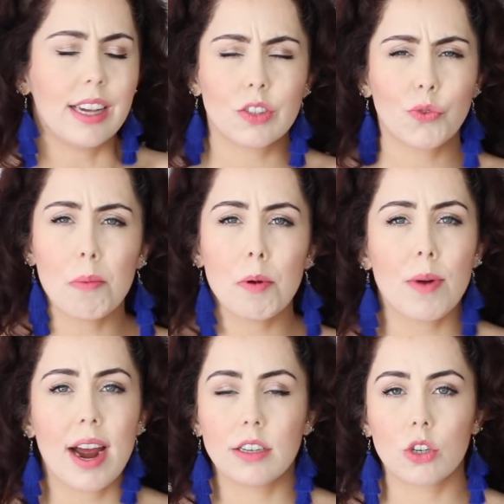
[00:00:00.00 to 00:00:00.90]
It's from a
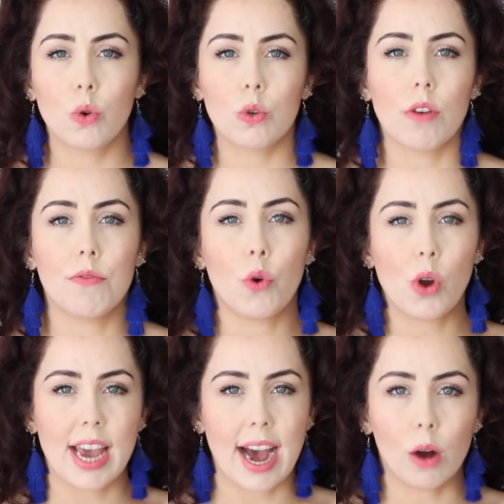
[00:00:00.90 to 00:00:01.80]
brand called
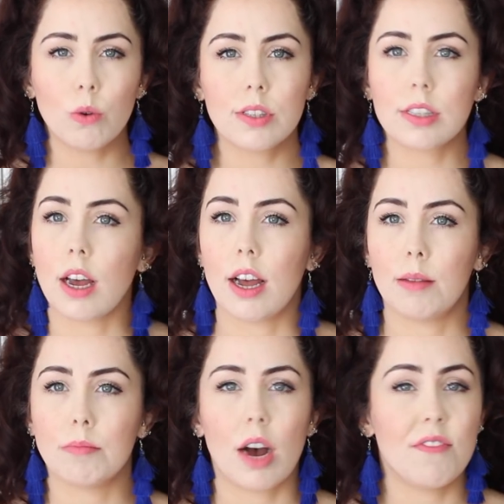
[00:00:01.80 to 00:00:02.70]
Voyals,
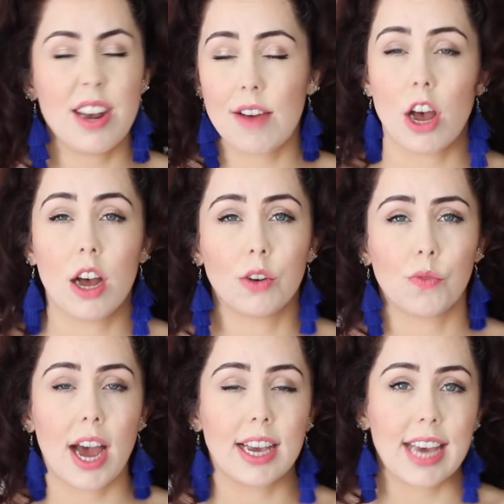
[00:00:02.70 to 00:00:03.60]
and I've never heard
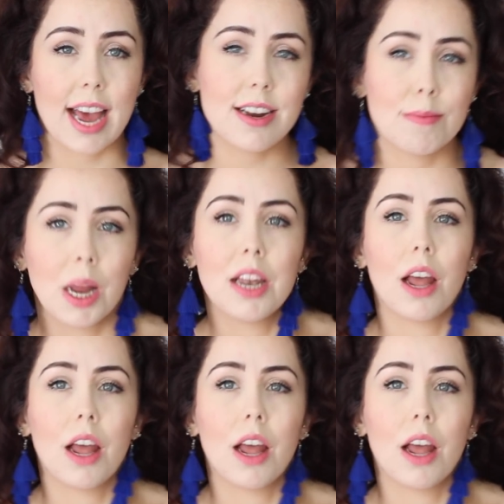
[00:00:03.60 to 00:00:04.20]
of that again in my